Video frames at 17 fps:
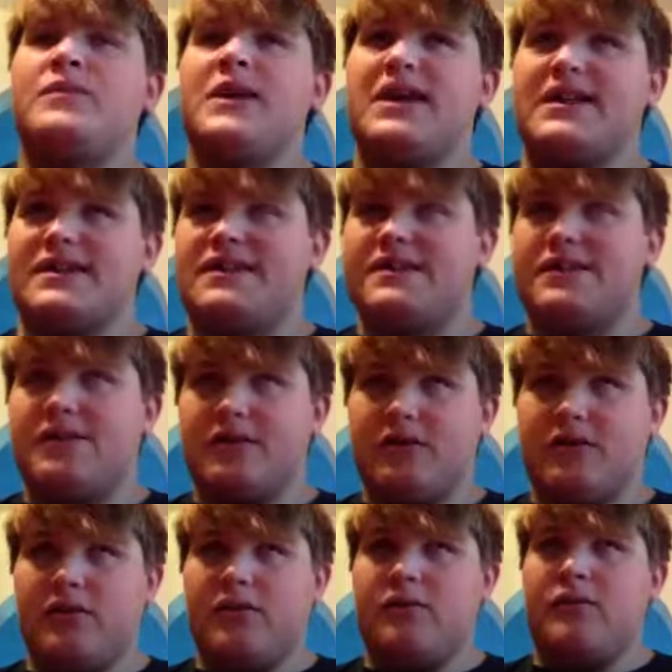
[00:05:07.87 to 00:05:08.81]
it's
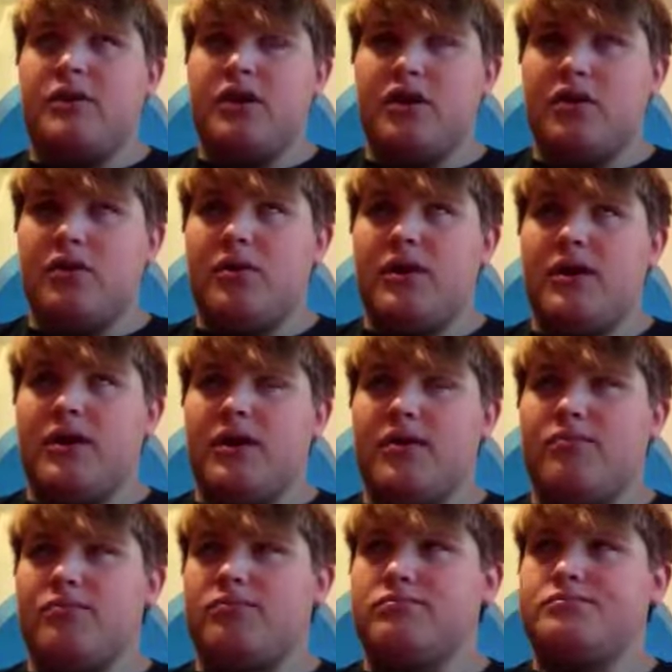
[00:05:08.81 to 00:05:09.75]
still you know
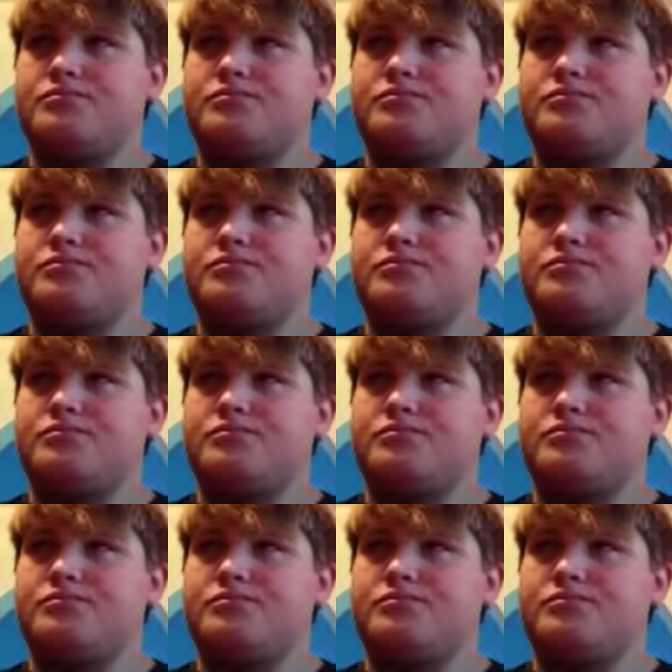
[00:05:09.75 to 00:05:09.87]
um,